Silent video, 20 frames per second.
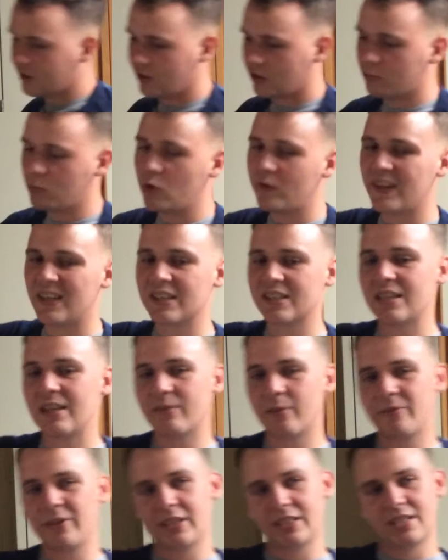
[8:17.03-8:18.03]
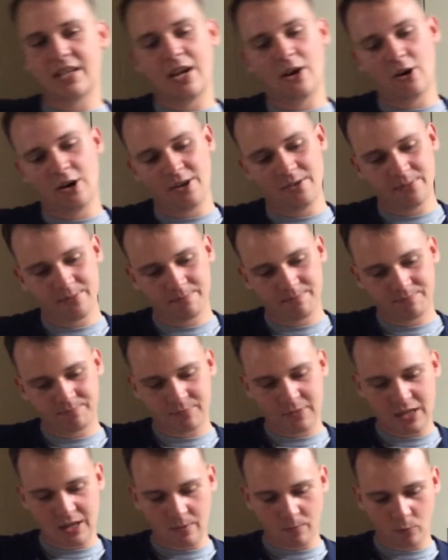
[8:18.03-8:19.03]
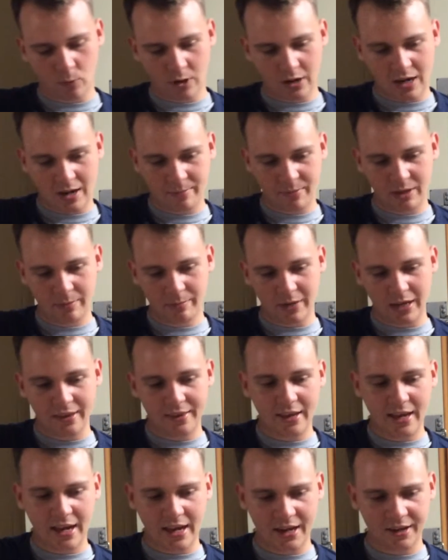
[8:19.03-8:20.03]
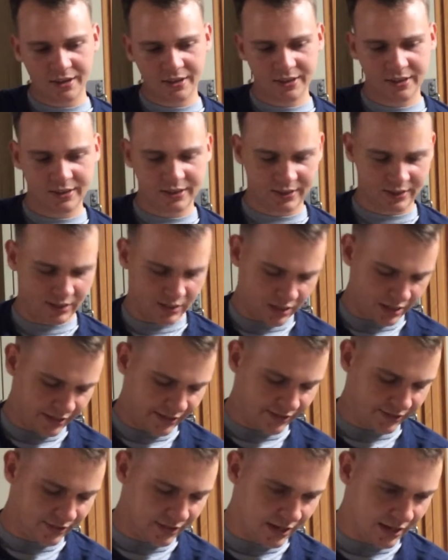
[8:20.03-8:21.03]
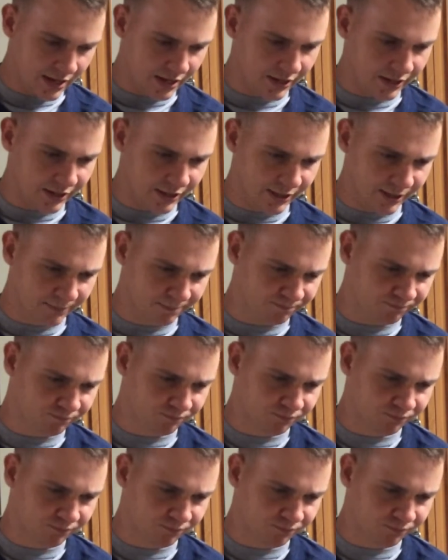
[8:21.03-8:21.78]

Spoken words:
The movie doesn't have a fixed narrative, and what I mean by that is that,